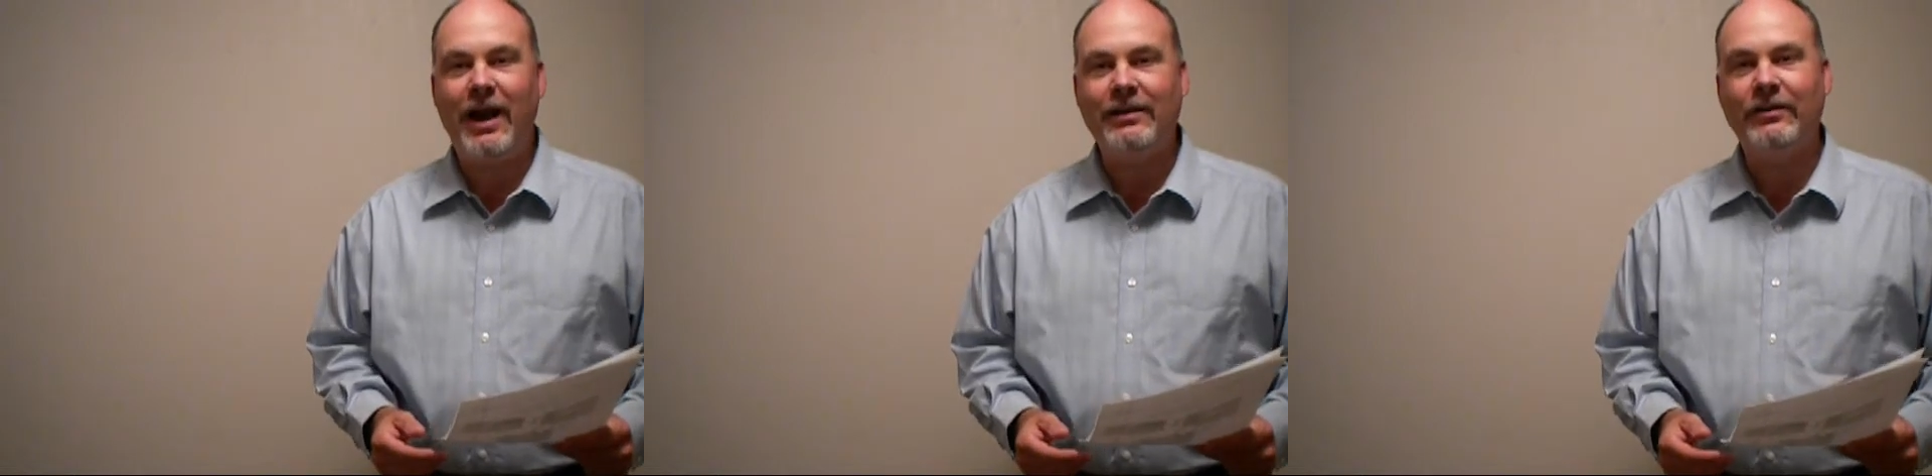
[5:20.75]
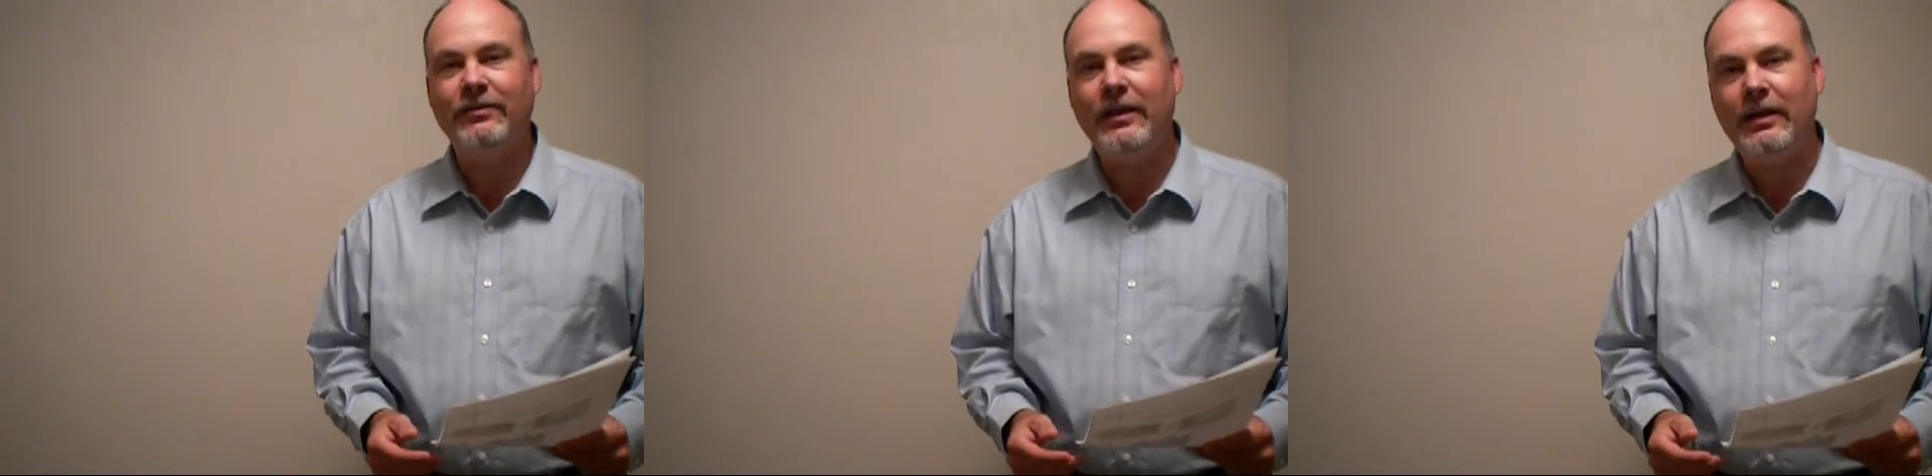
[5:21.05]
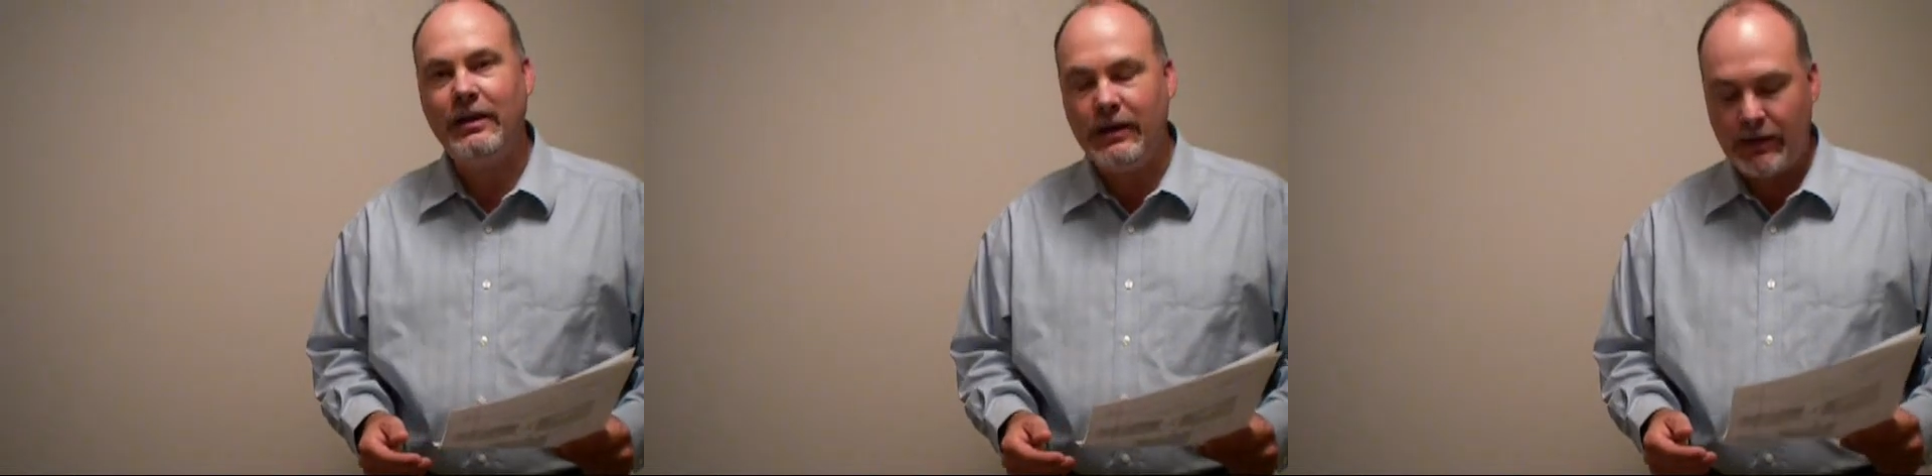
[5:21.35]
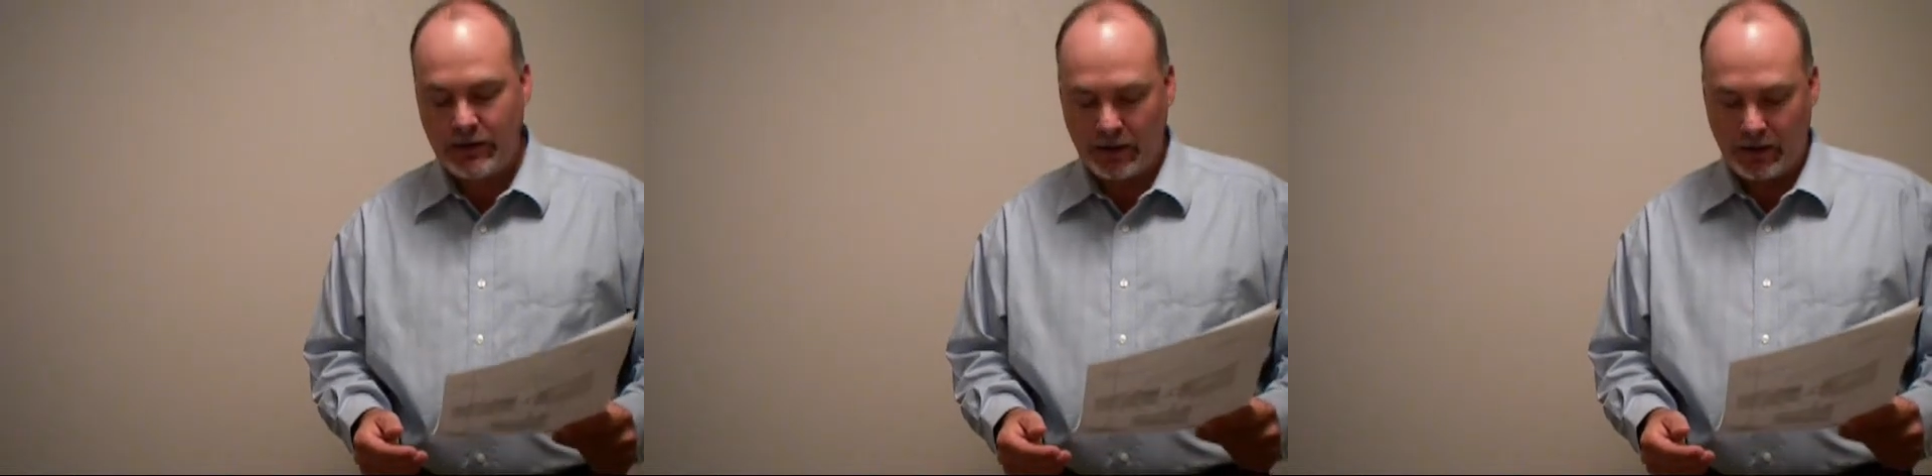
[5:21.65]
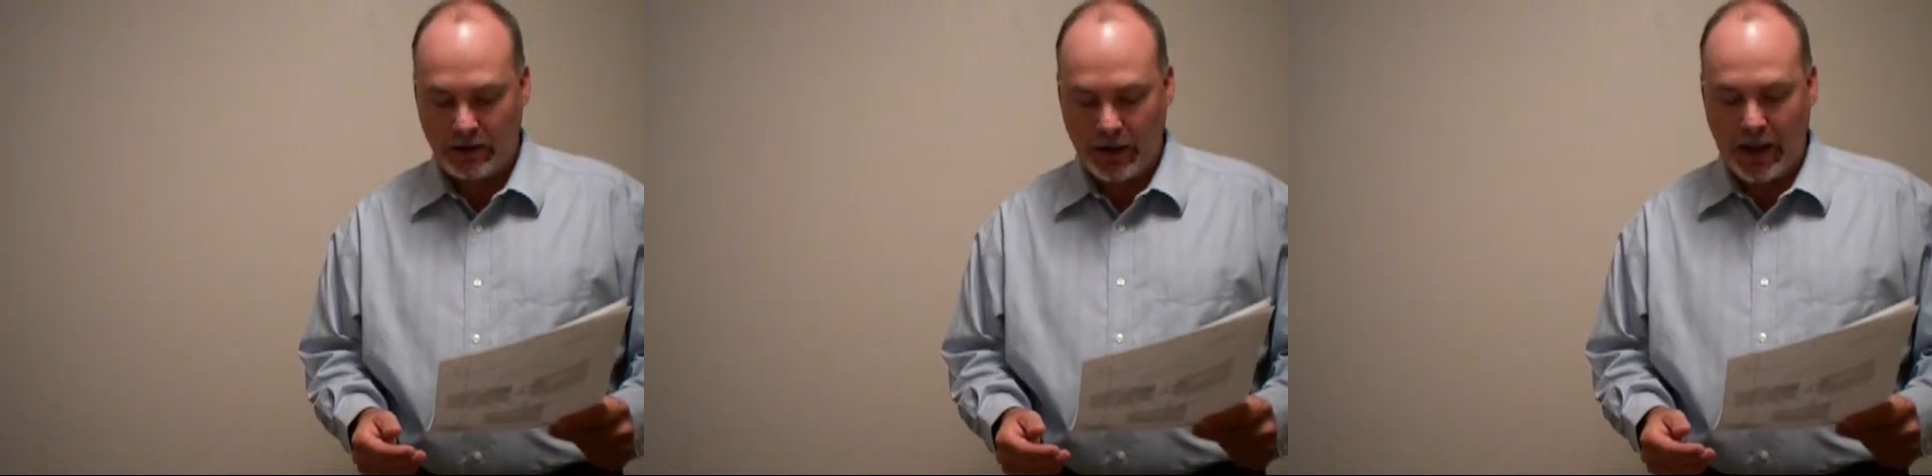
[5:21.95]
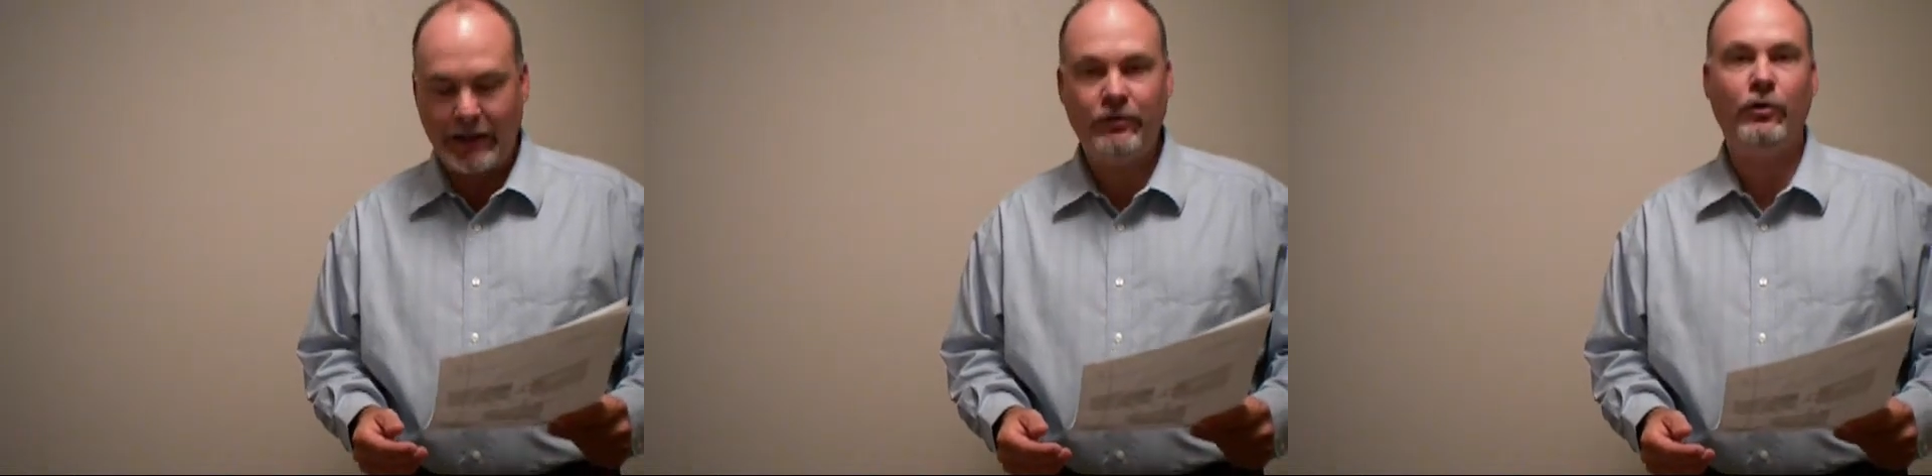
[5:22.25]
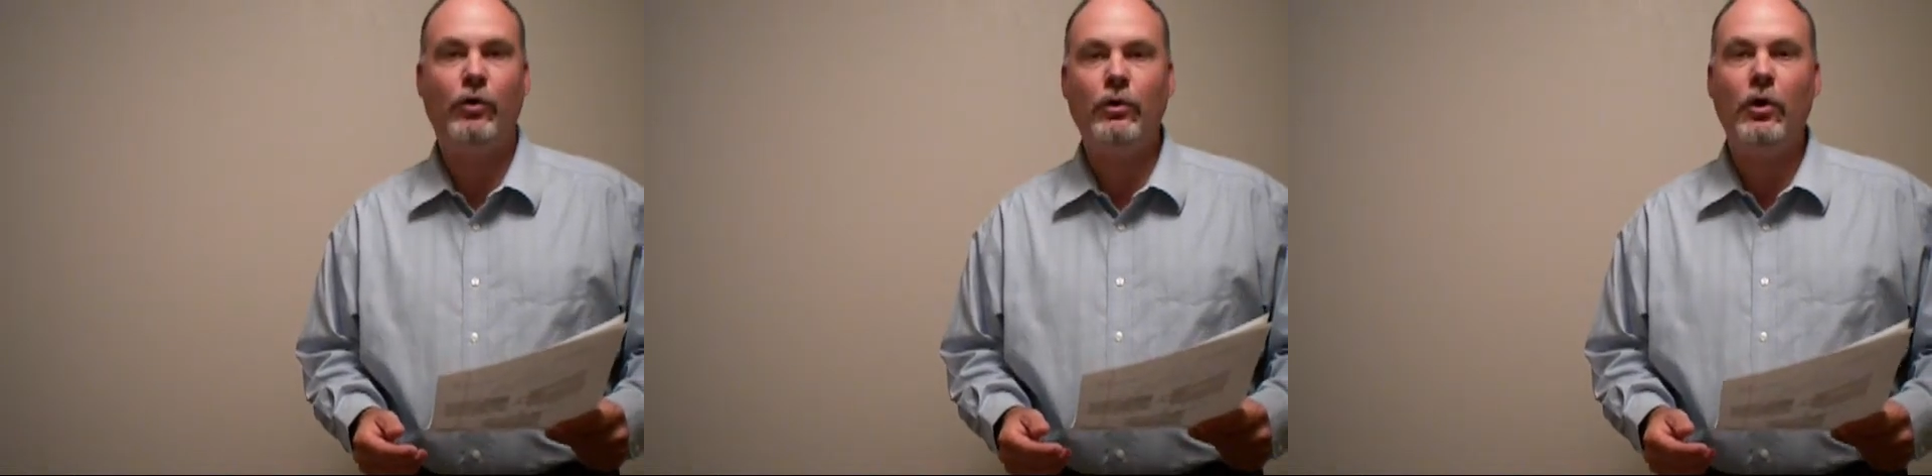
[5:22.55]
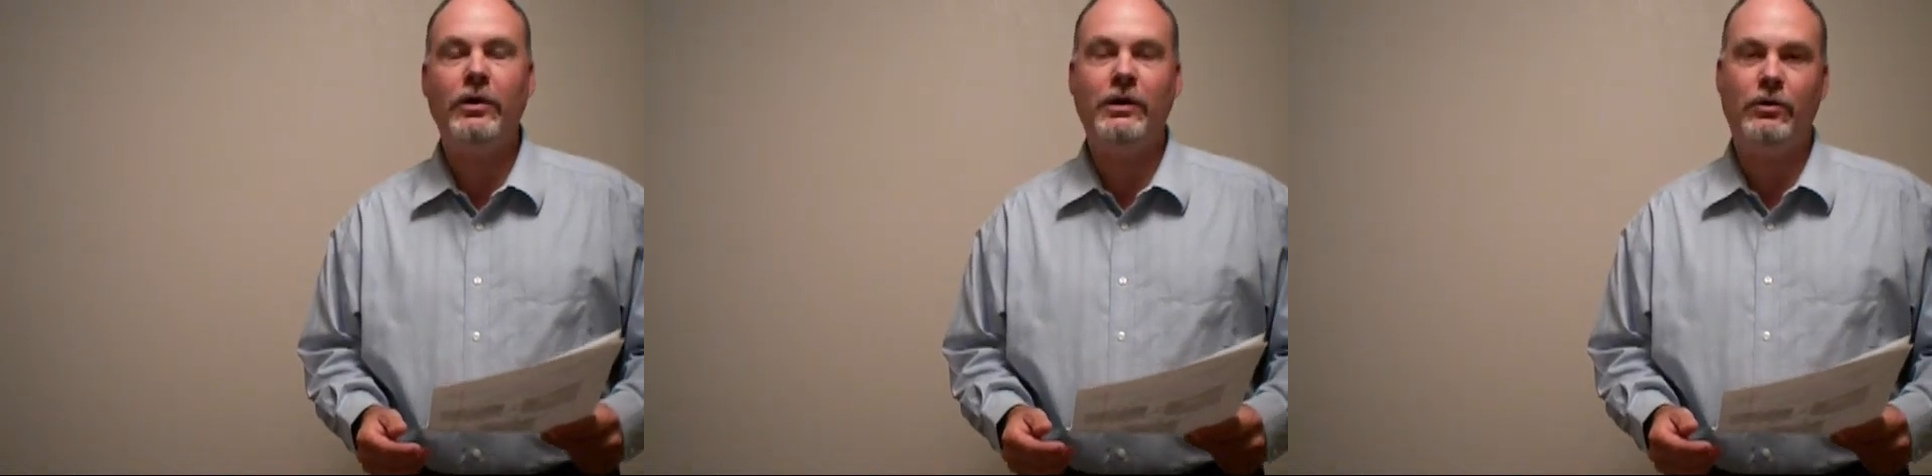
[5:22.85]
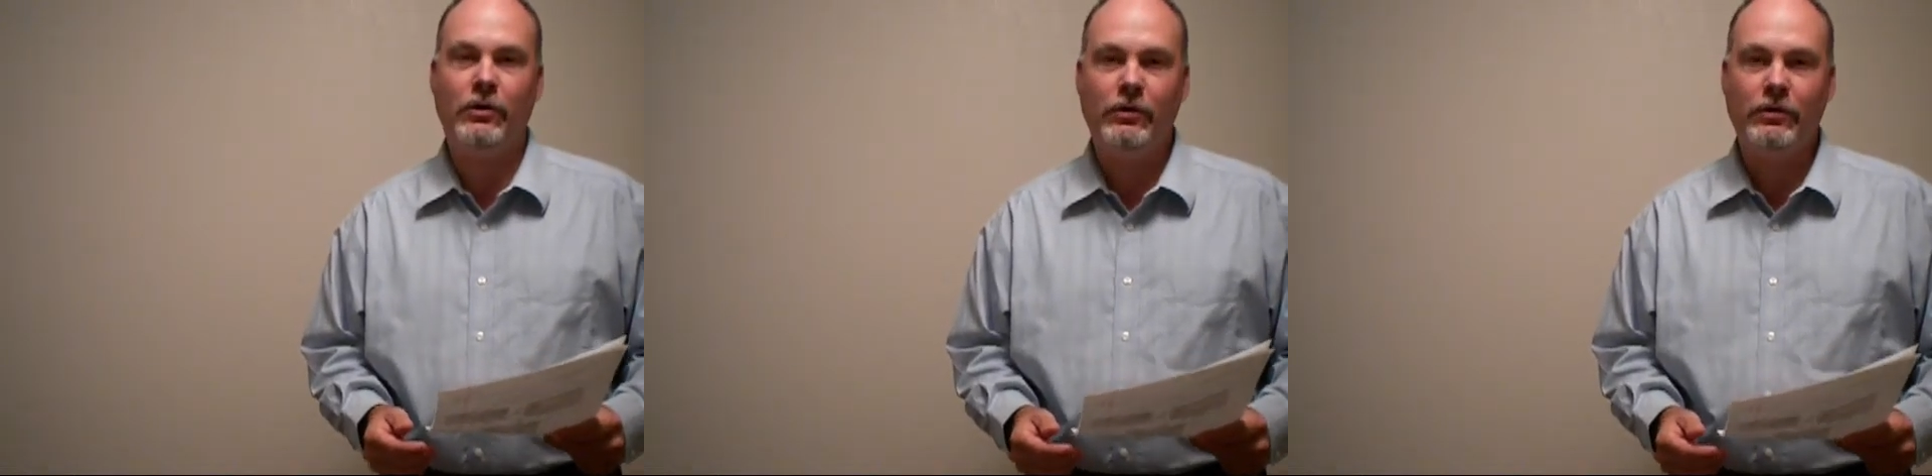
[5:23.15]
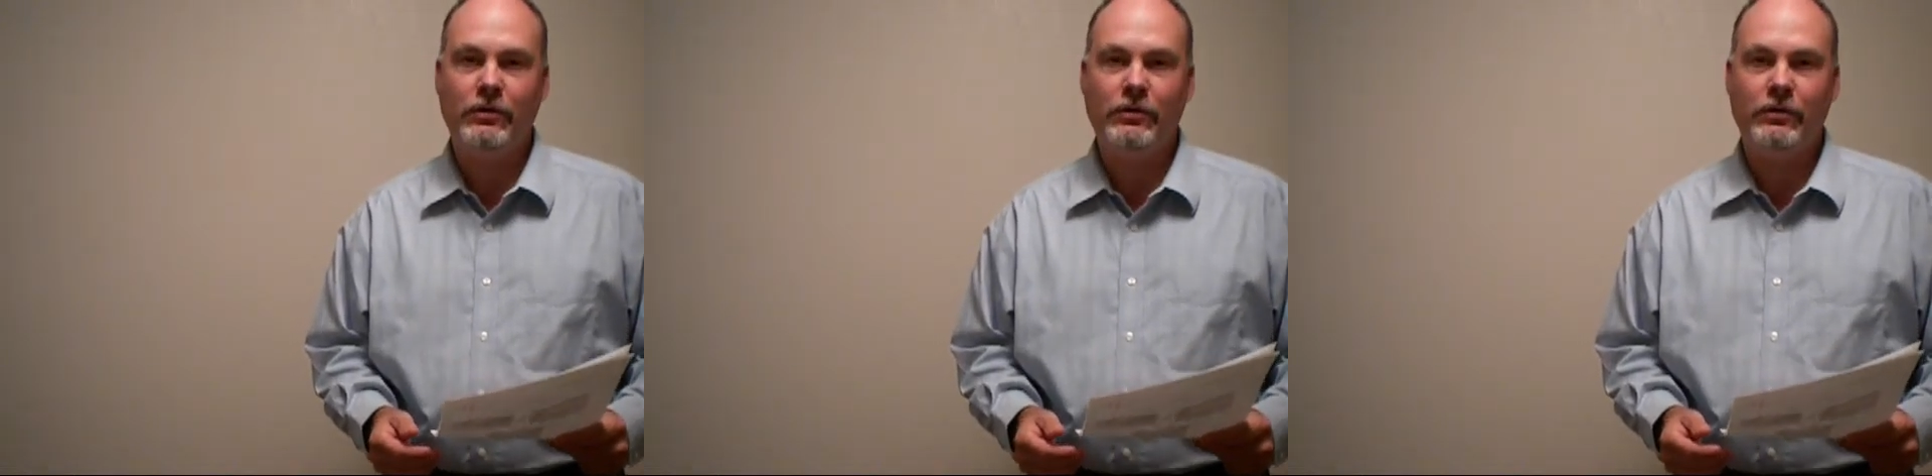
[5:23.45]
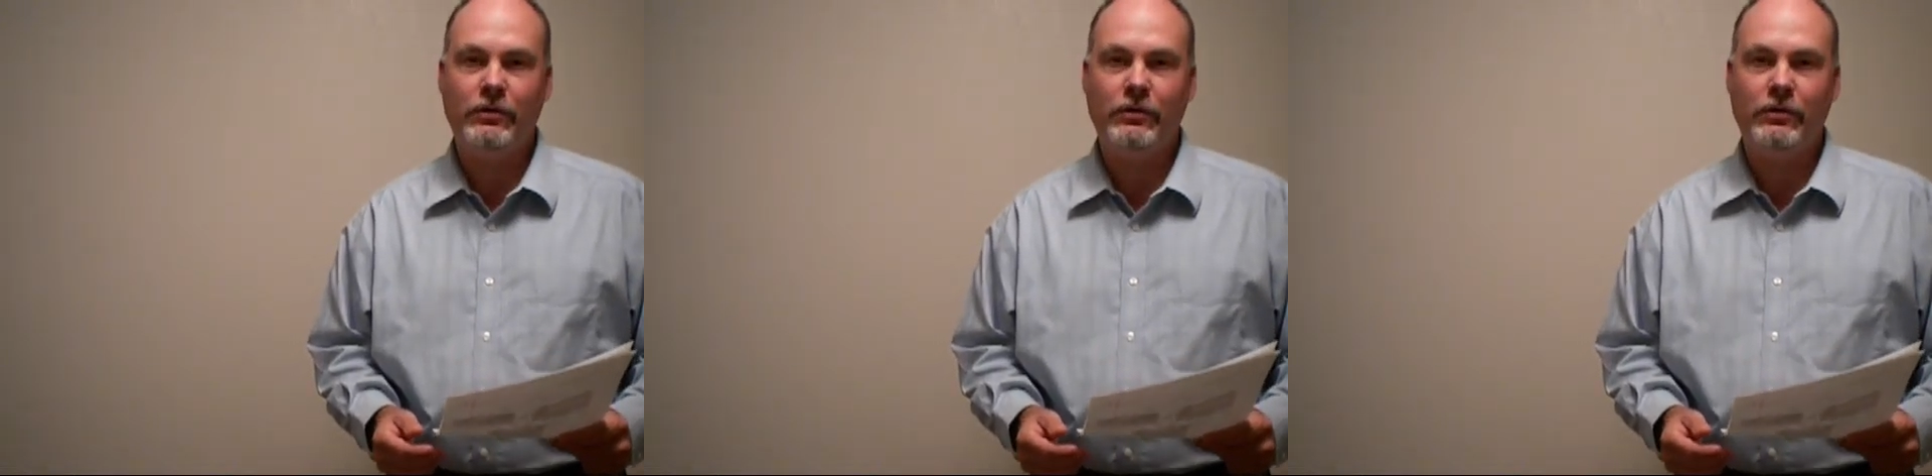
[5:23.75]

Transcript: ganas de ir al zoológico.